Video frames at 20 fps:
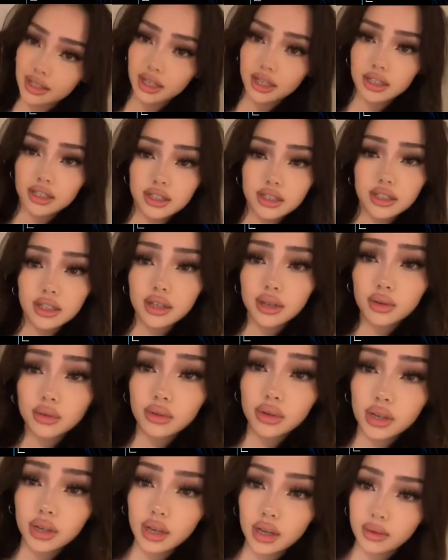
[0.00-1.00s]
I don't really want to
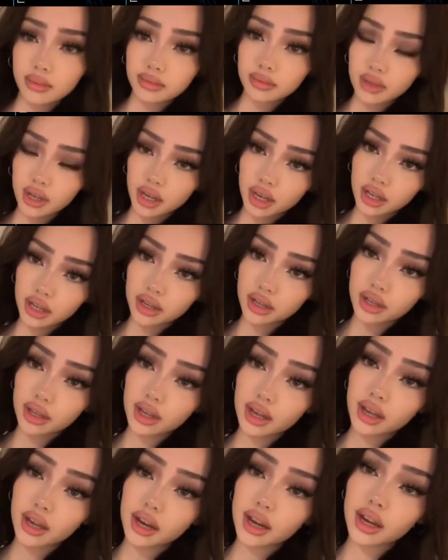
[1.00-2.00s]
talk about,
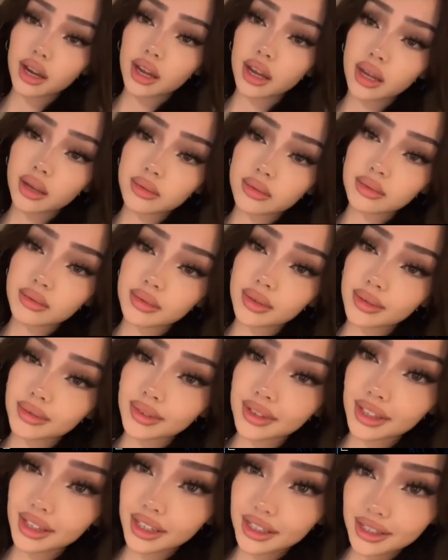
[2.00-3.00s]
I don't really want to bring
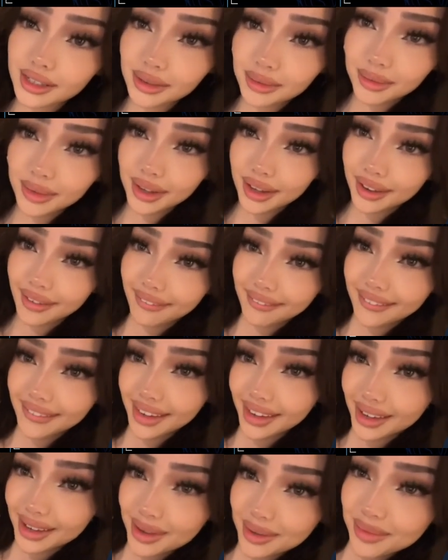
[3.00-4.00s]
some,
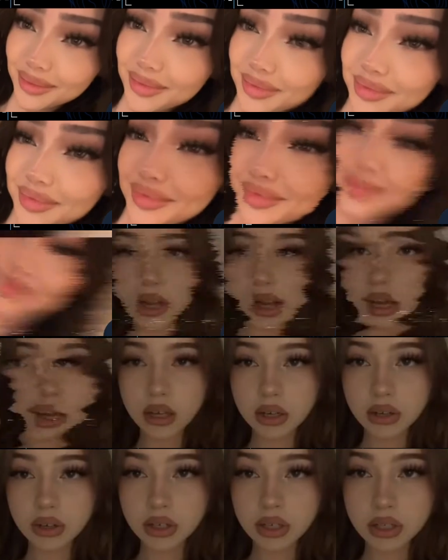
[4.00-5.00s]
anyway, let me look at this
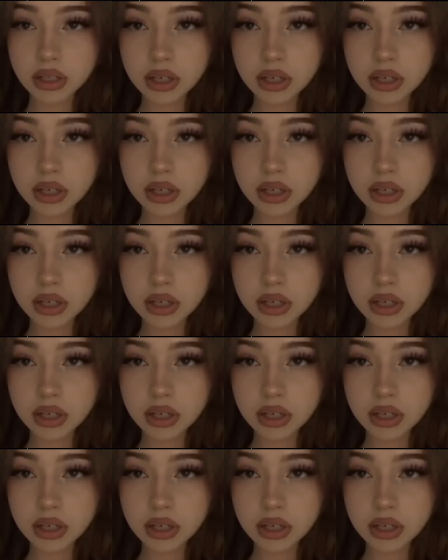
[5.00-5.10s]
thing.